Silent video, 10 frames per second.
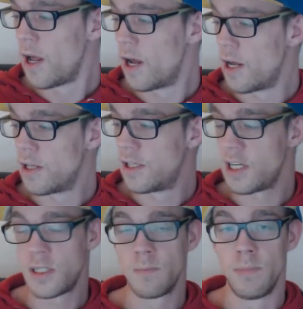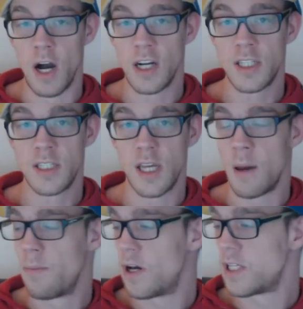This box I
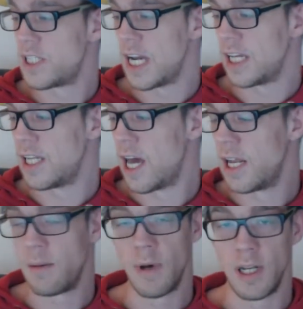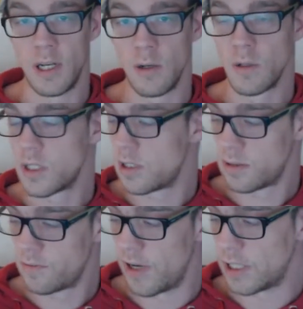bought second-handed, but it looks
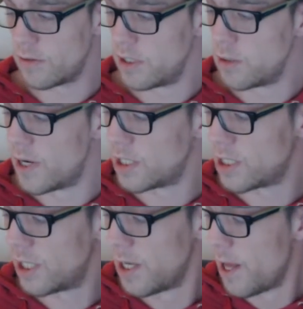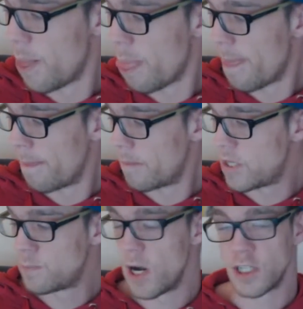factory new, actually.
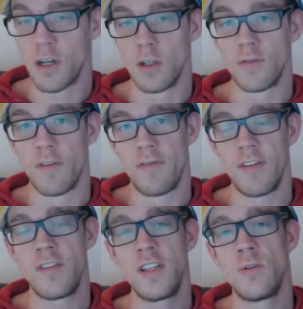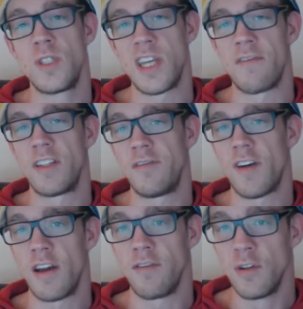This box goes for 50 to
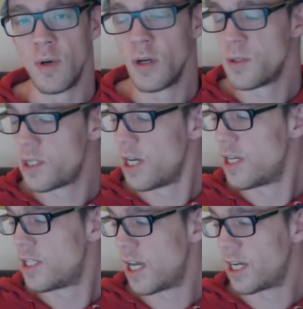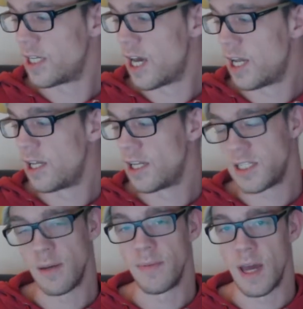75 euros second-handed, and
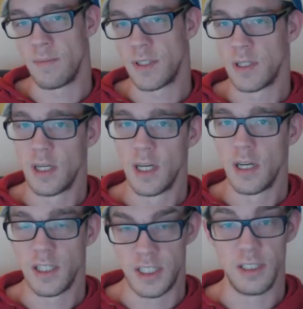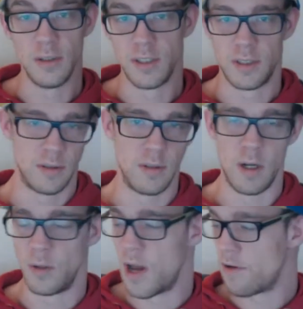sometimes sealed. You
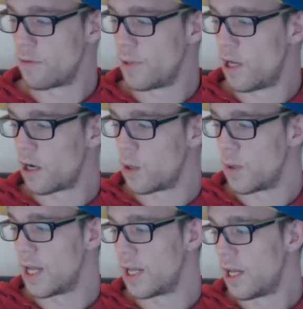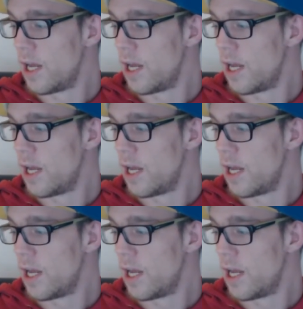know, you have to be lucky with that.